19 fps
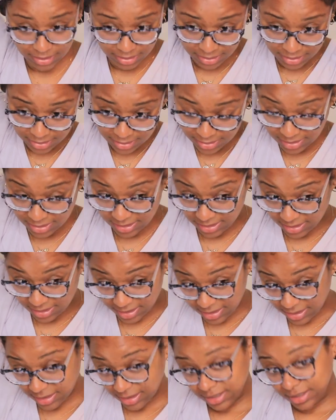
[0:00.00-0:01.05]

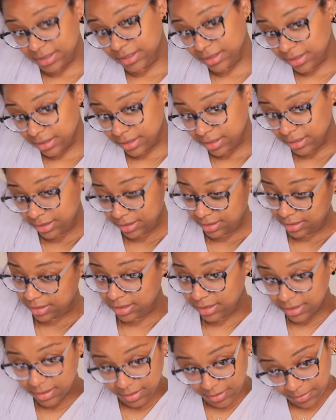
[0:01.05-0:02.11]

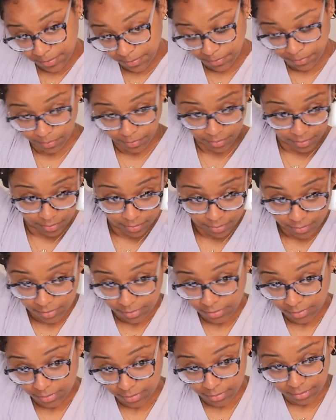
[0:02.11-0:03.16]

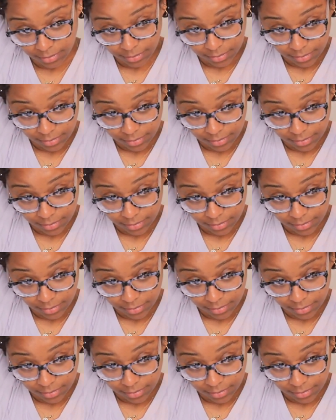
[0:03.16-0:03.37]
Nothing is said.